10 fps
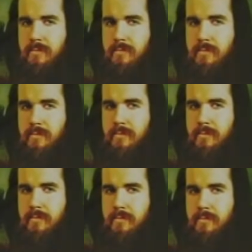
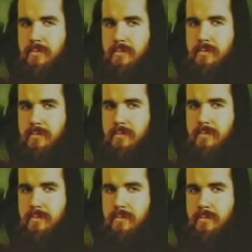
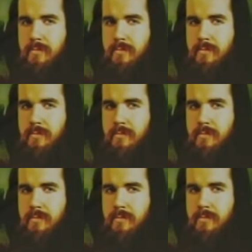
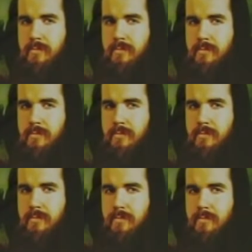
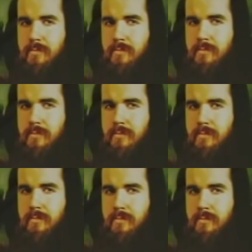
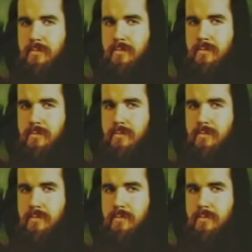
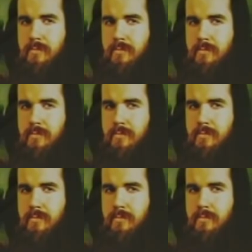
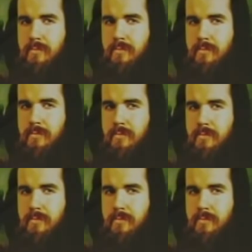
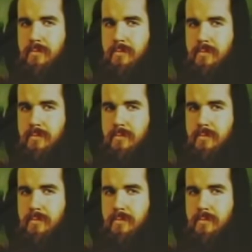No words are spoken by the person on screen.